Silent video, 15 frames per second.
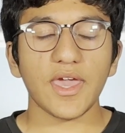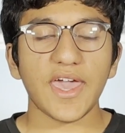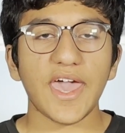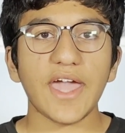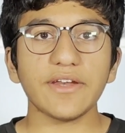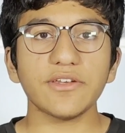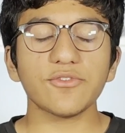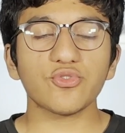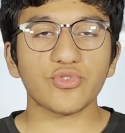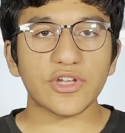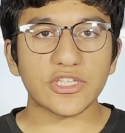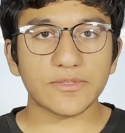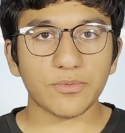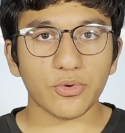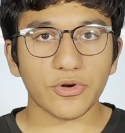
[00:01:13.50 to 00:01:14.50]
Active
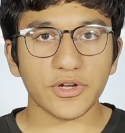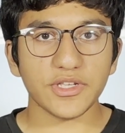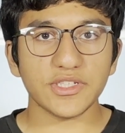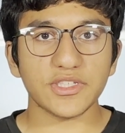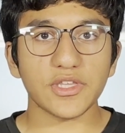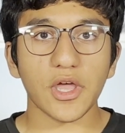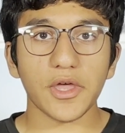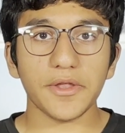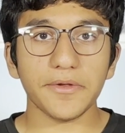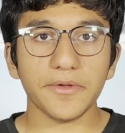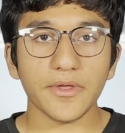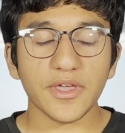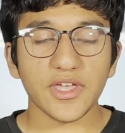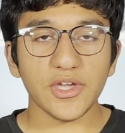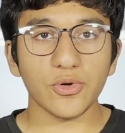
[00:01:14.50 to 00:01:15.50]
transport is done
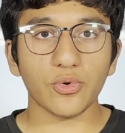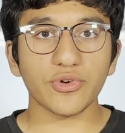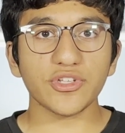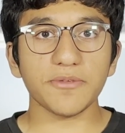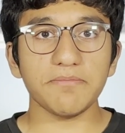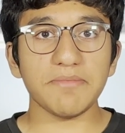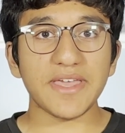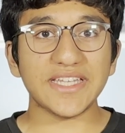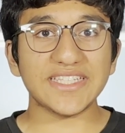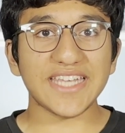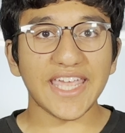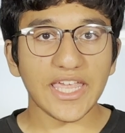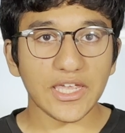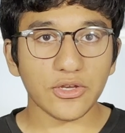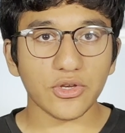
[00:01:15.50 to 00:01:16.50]
in order to
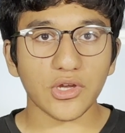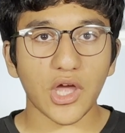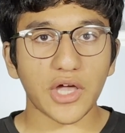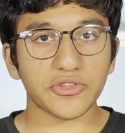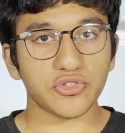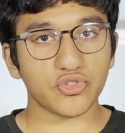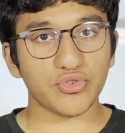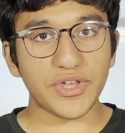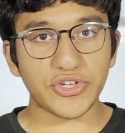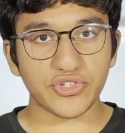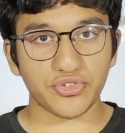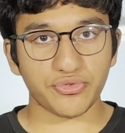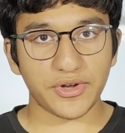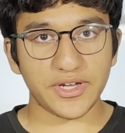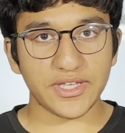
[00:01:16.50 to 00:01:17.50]
maintain concentration
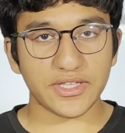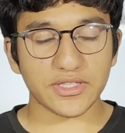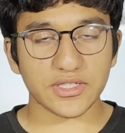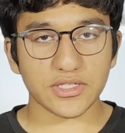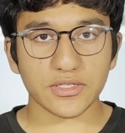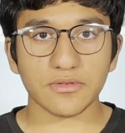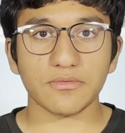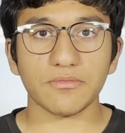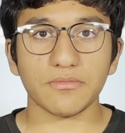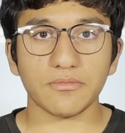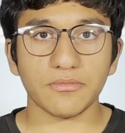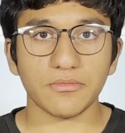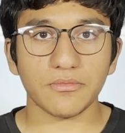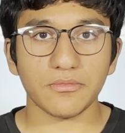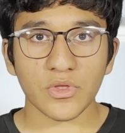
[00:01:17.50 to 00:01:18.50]
gradients.
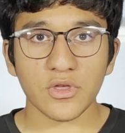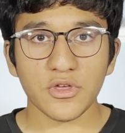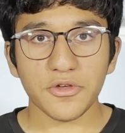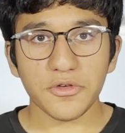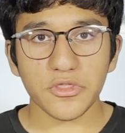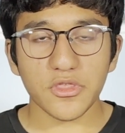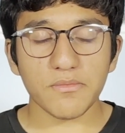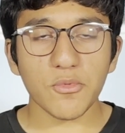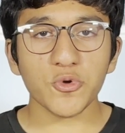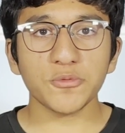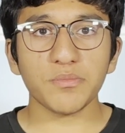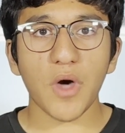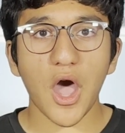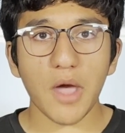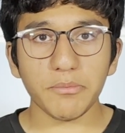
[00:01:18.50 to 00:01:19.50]
The most
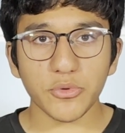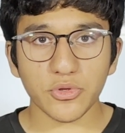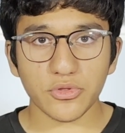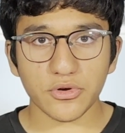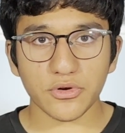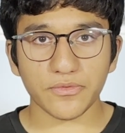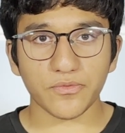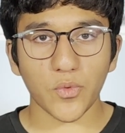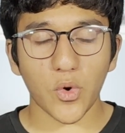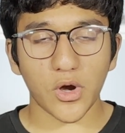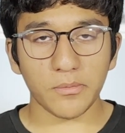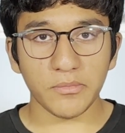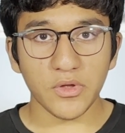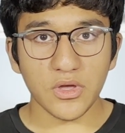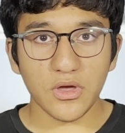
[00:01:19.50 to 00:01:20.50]
popular
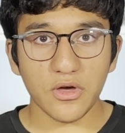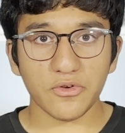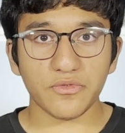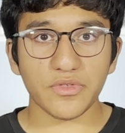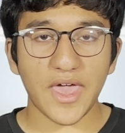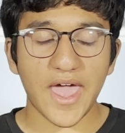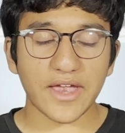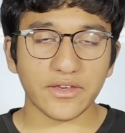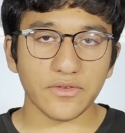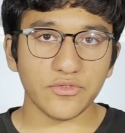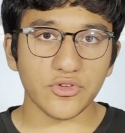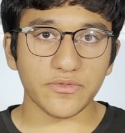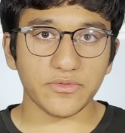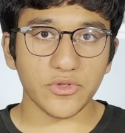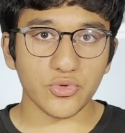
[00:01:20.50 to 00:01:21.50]
form of the active
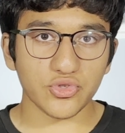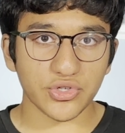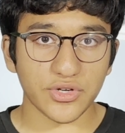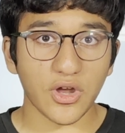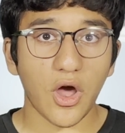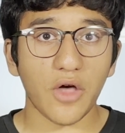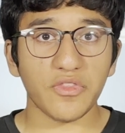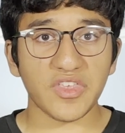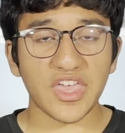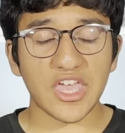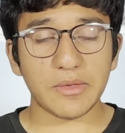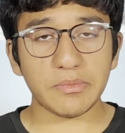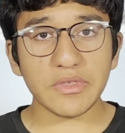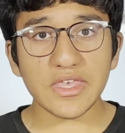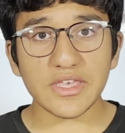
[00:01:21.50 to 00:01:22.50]
diffusion on the
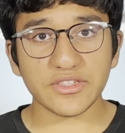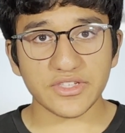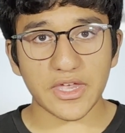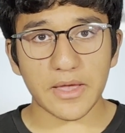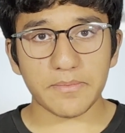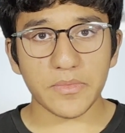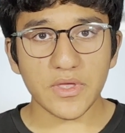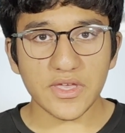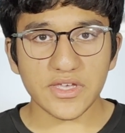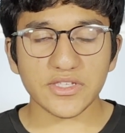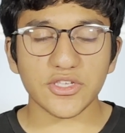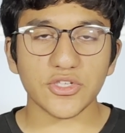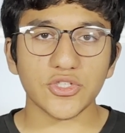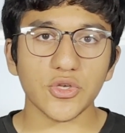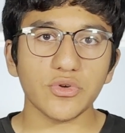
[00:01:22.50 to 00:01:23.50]
AP exam is the
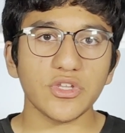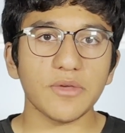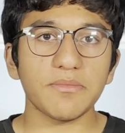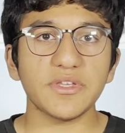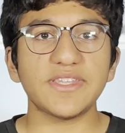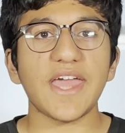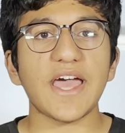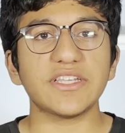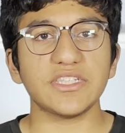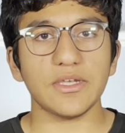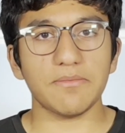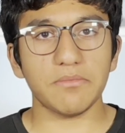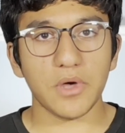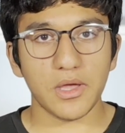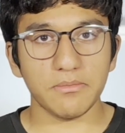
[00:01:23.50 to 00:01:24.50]
sodium-potassium
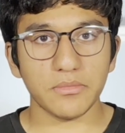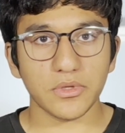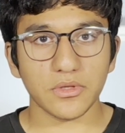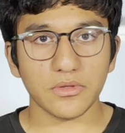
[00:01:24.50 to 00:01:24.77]
pump.